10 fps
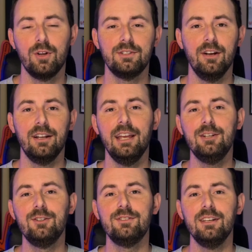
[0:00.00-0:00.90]
us here at
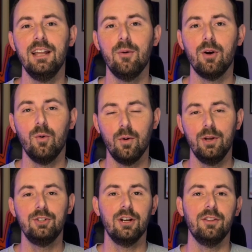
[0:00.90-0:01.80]
E2C Network, where we
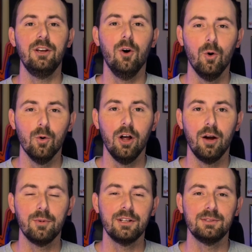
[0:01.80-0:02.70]
share the whole
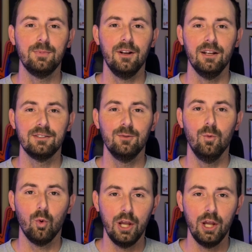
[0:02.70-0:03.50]
Auburn experience. War